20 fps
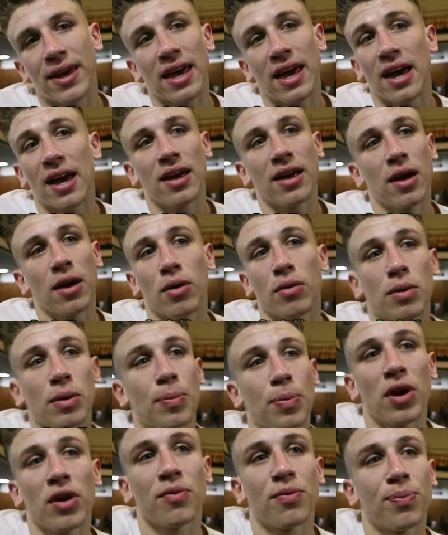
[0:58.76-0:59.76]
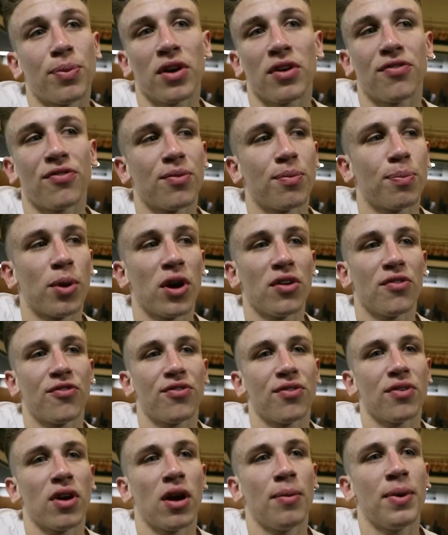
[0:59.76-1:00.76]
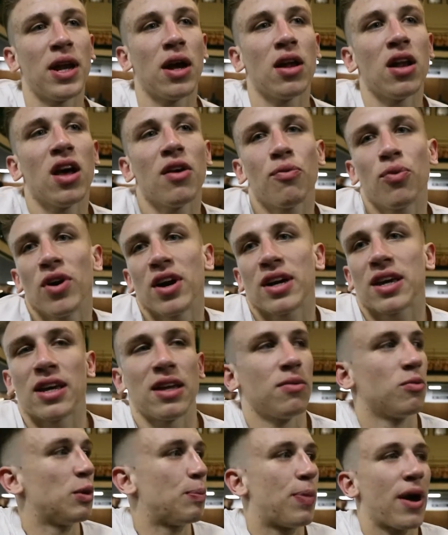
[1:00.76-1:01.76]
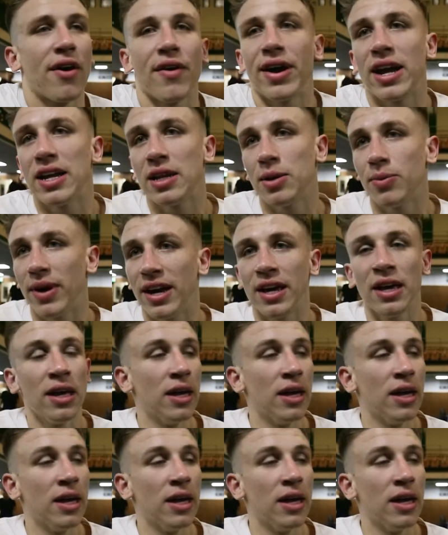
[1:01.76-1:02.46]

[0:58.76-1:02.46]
both. I mean, I love working with Barry anyway.